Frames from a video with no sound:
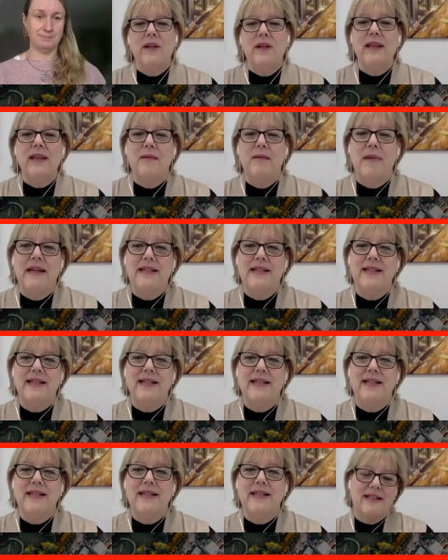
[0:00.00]
I think one of the
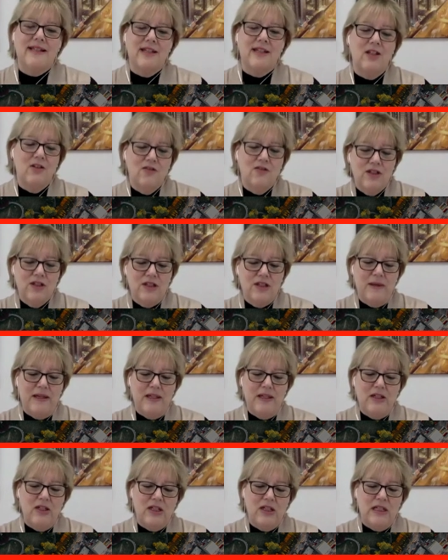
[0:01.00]
amazing things that you just
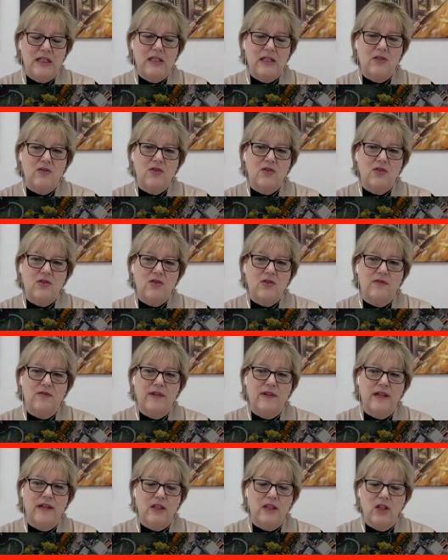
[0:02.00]
mentioned is the sort
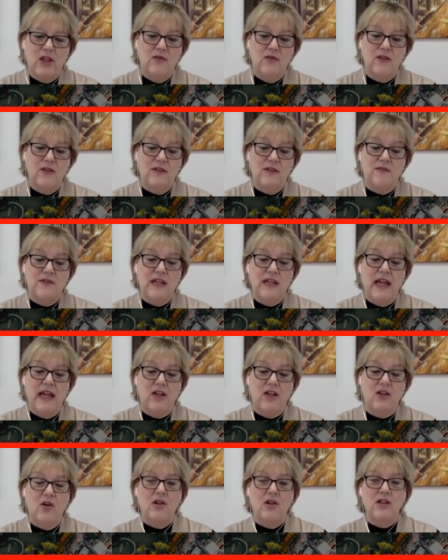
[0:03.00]
of like the use of
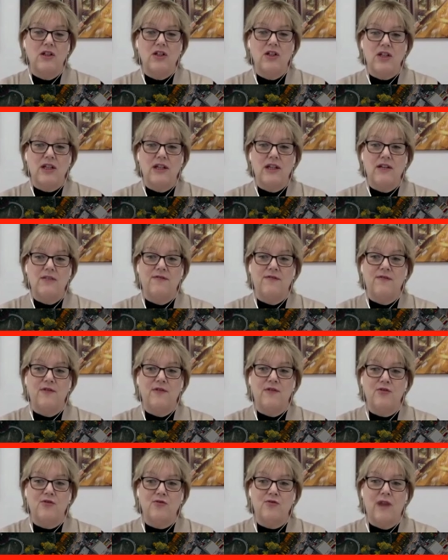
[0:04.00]
technology
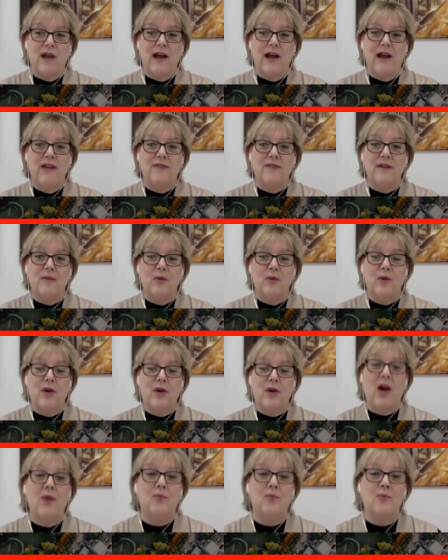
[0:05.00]
for driving
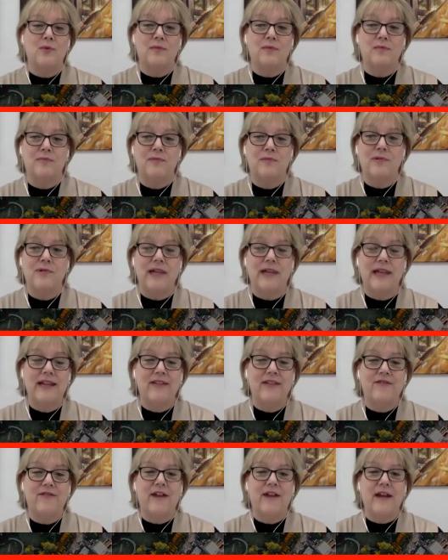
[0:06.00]
what I would put
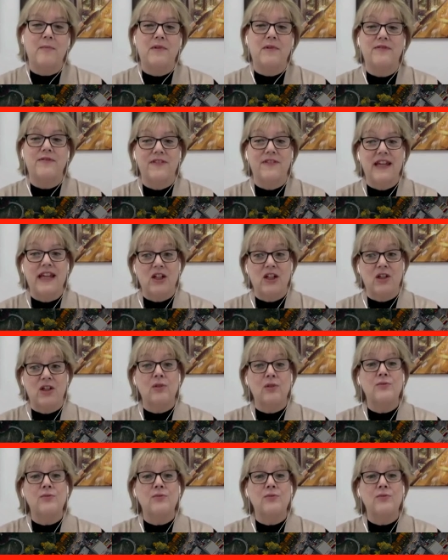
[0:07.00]
in the frame of
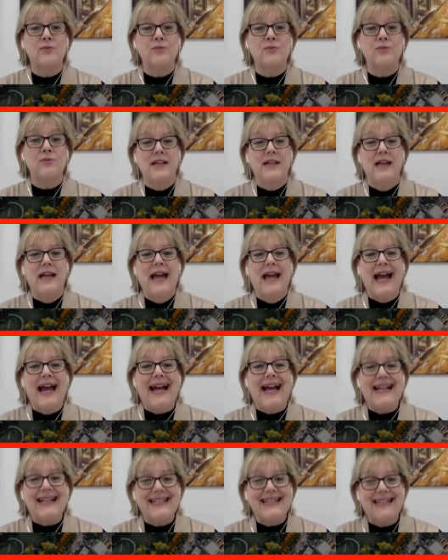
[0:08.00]
inclusion,
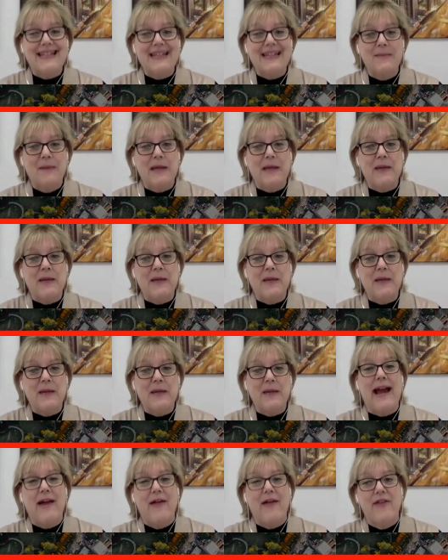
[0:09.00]
asking people
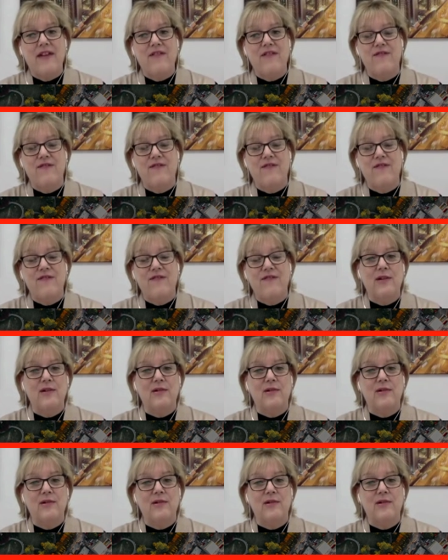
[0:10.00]
how they
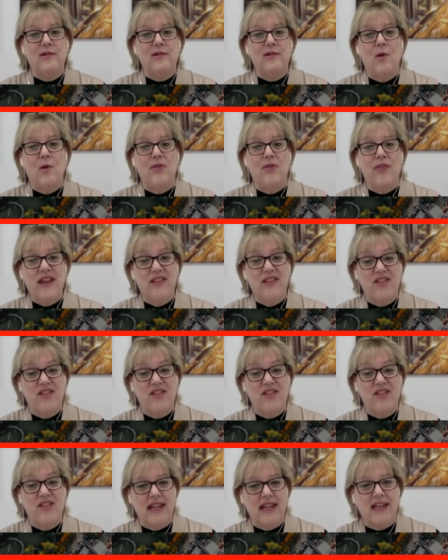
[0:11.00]
feel, what they
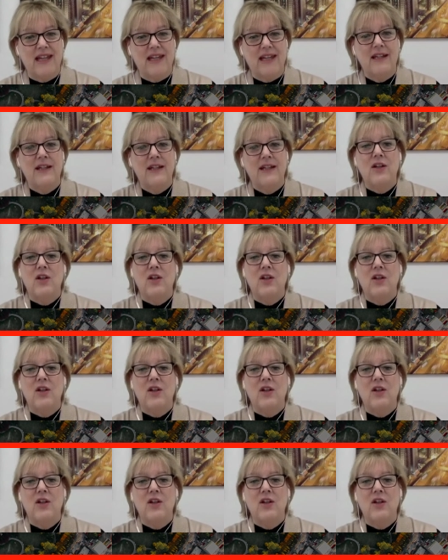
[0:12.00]
think,